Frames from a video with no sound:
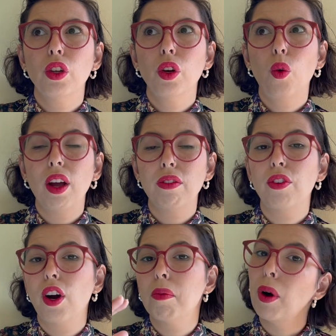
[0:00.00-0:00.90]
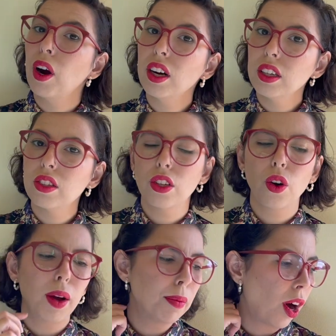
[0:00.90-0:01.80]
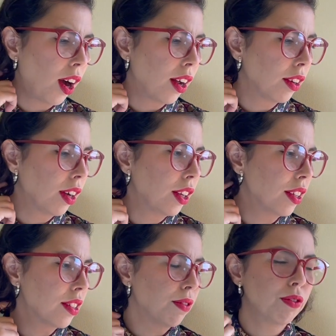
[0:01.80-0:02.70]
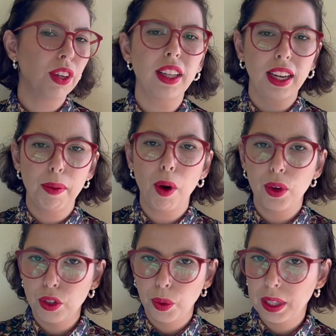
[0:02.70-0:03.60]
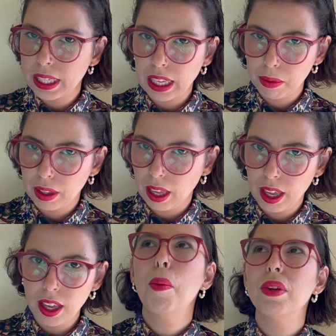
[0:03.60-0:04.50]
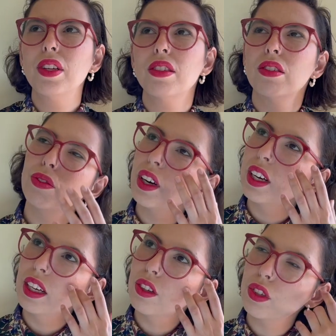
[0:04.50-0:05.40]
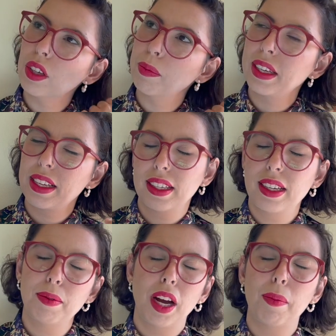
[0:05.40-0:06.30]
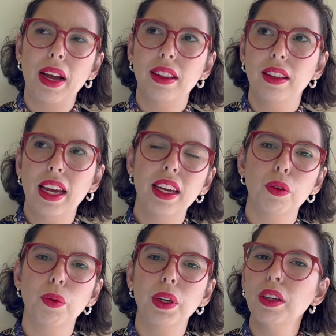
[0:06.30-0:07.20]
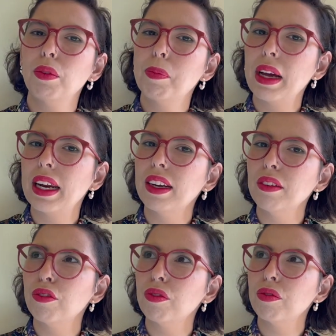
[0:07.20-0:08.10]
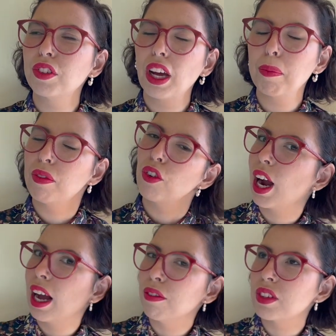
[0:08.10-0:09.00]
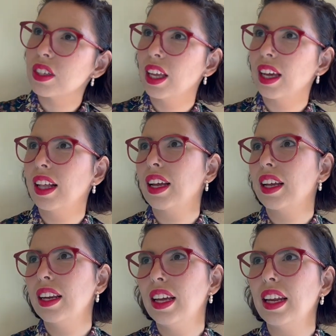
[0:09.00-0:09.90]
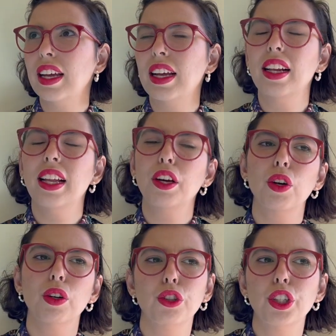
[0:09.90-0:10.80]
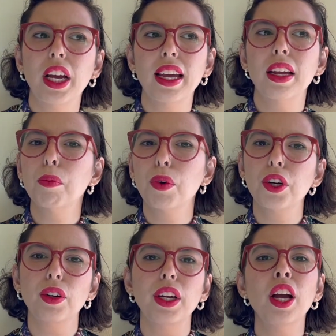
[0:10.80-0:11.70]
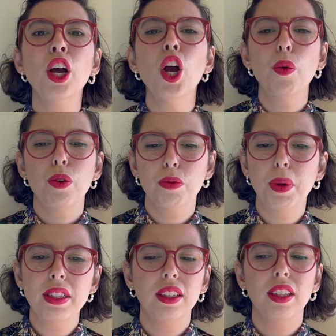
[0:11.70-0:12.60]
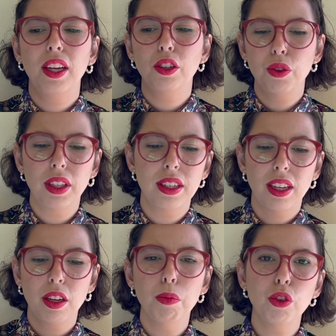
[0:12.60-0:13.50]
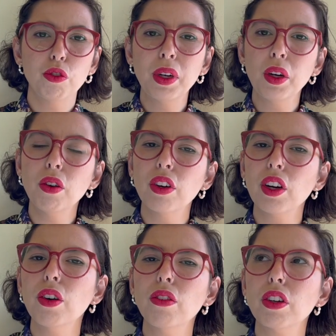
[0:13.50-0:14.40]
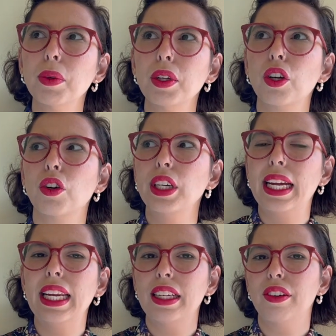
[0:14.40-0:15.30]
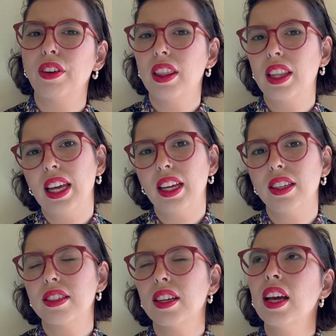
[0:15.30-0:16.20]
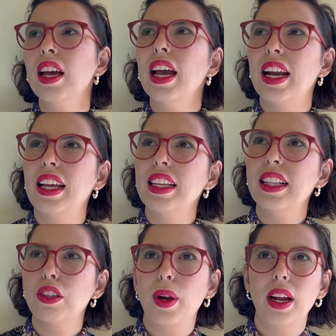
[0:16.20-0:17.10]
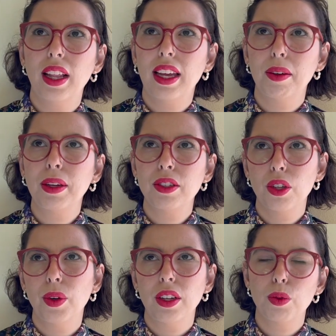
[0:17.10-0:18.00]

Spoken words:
quite far apart, so it doesn't feel like I'm always doing the same thing. But it's very interesting because at the same time I like really repetitive type of crafts. Like I like knitting and I like crochet and embroidery, which is basically like doing the same movement over and over, but you're creating different things. And I think that's what I like about sewing as